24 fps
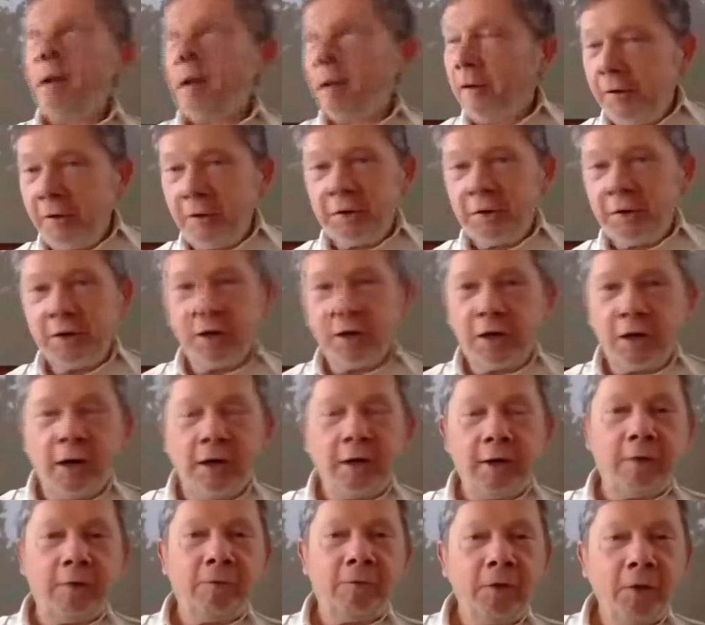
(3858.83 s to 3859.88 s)
This is a
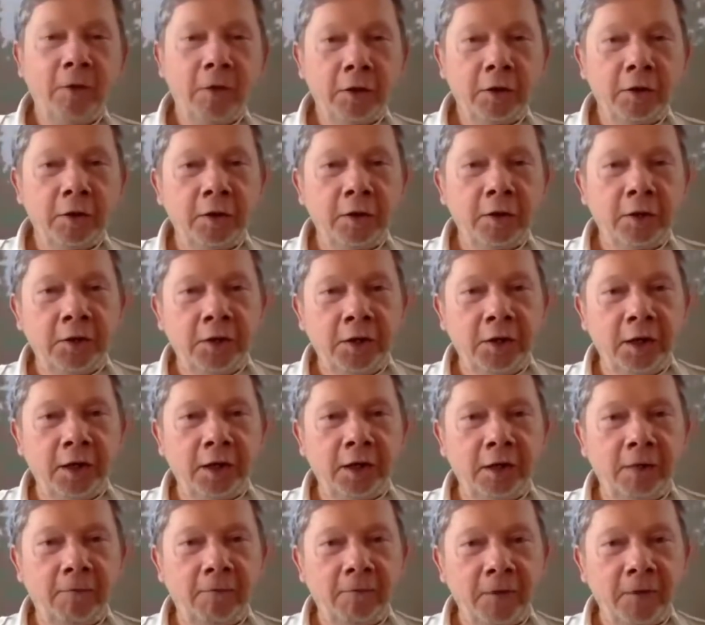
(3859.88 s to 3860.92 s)
kind of
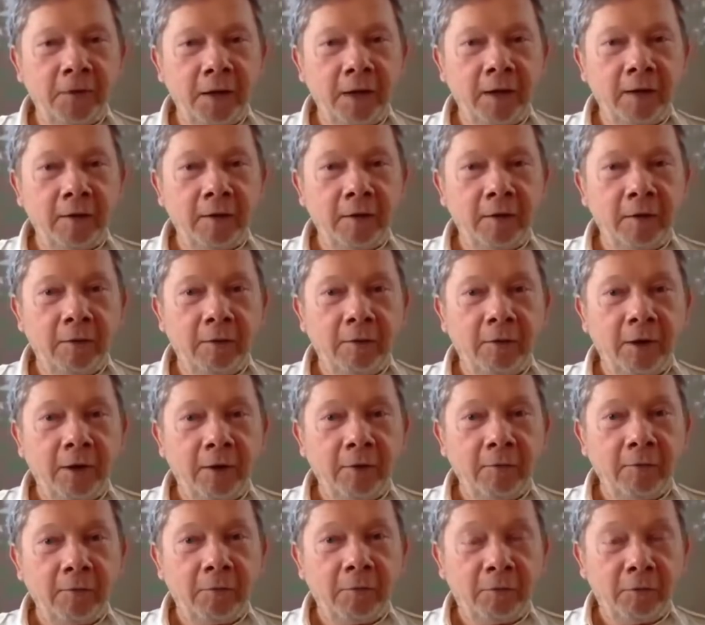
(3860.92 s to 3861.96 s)
addictive thing, or
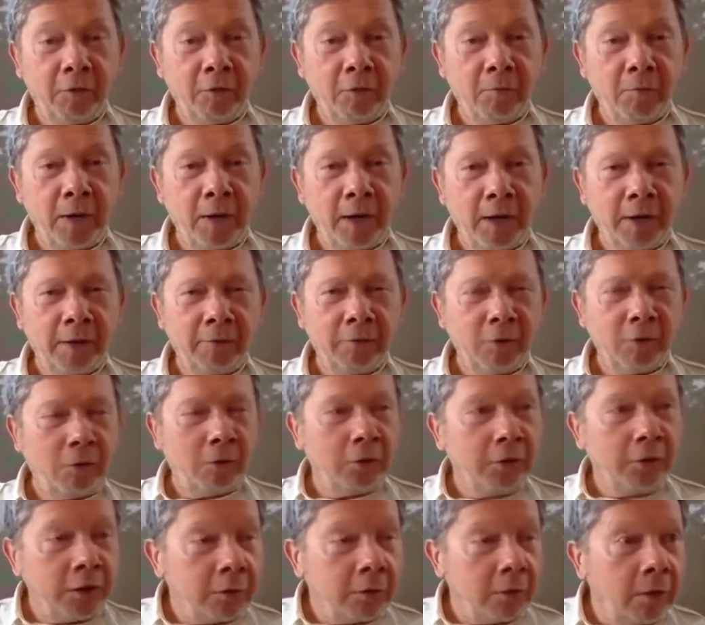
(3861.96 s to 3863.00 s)
if you might have
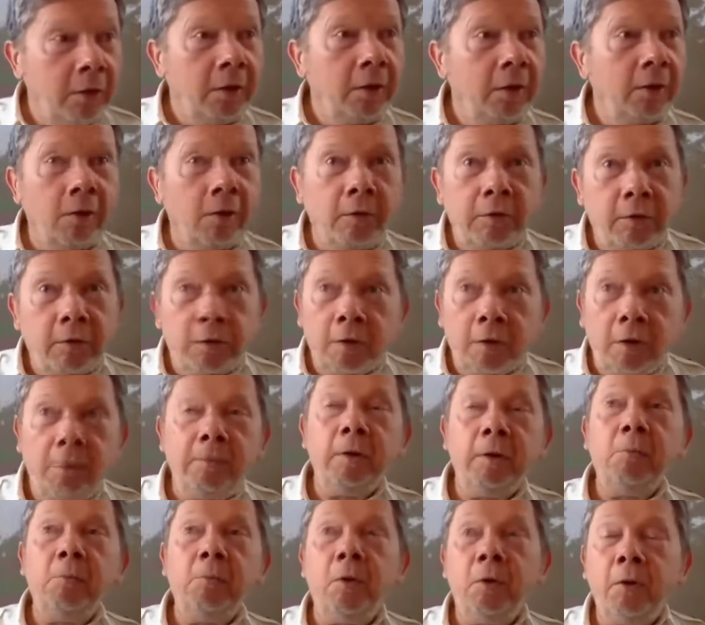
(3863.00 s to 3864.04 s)
noticed when you go to the
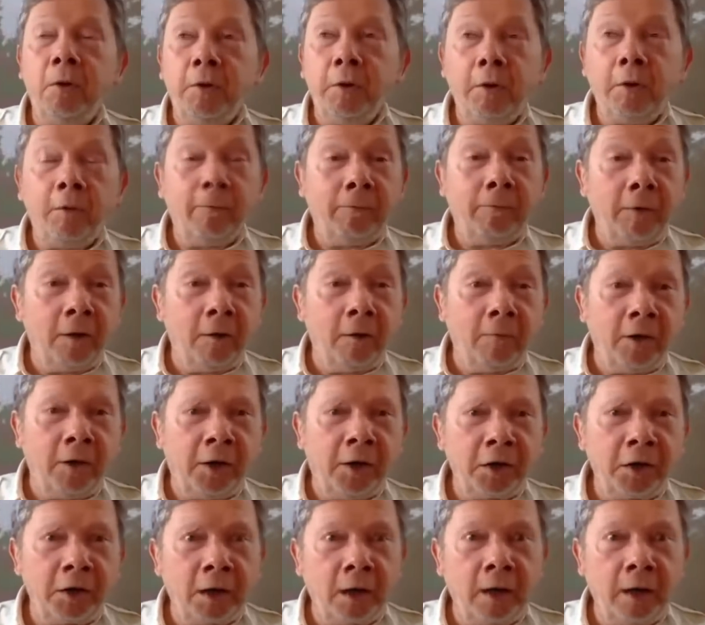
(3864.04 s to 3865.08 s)
shopping mall and you feel very
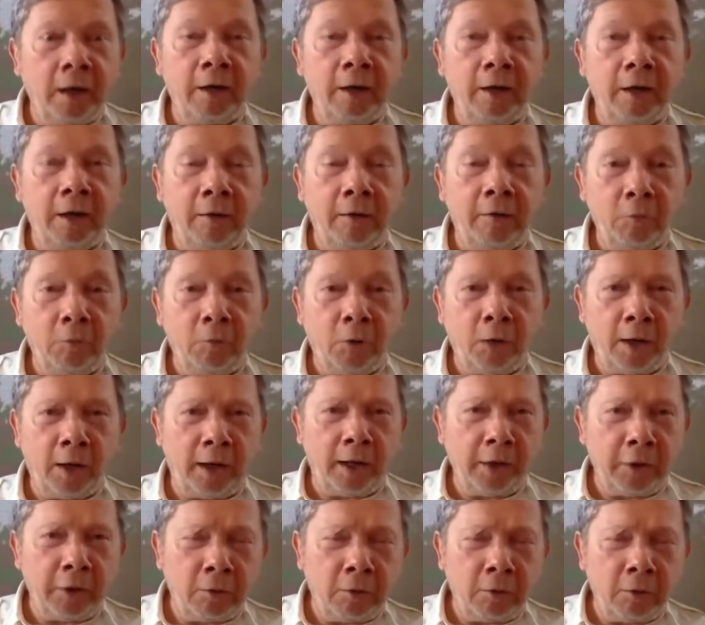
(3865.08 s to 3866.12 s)
tired after, well,
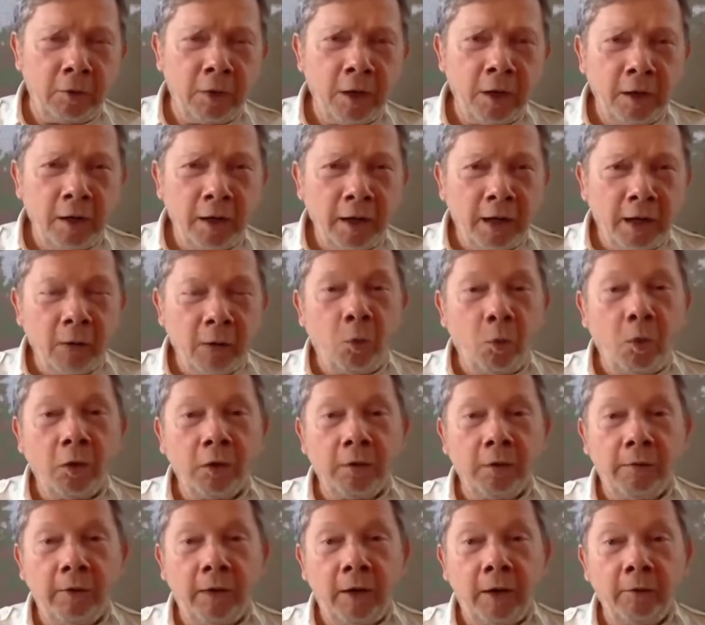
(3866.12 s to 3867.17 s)
I do. I walk
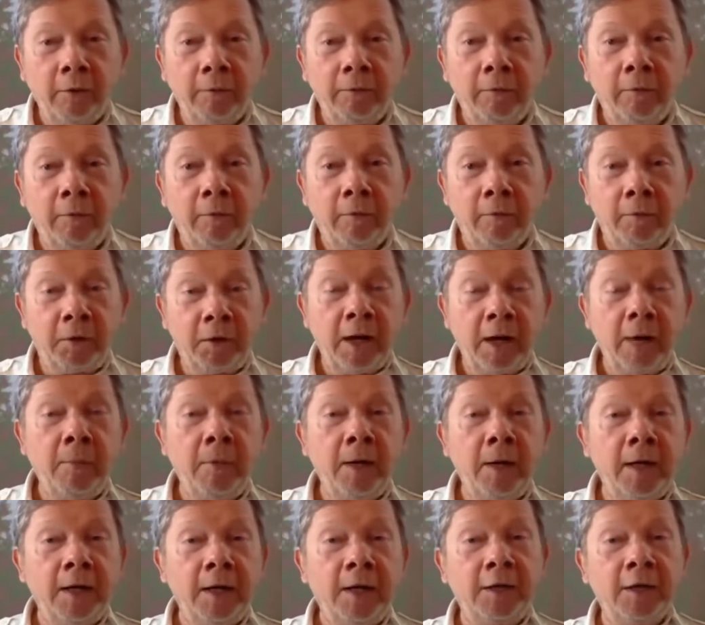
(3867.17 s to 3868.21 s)
around for 10
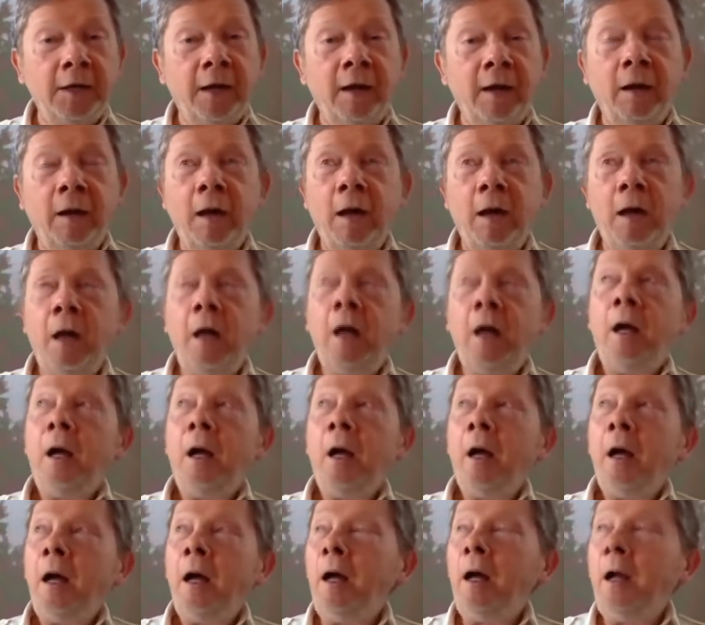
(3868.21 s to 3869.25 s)
minutes and
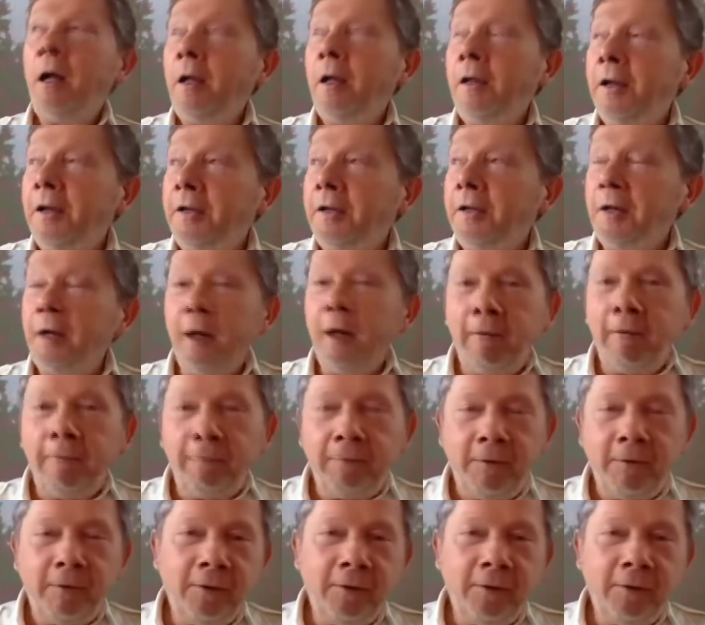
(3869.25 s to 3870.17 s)
that's enough.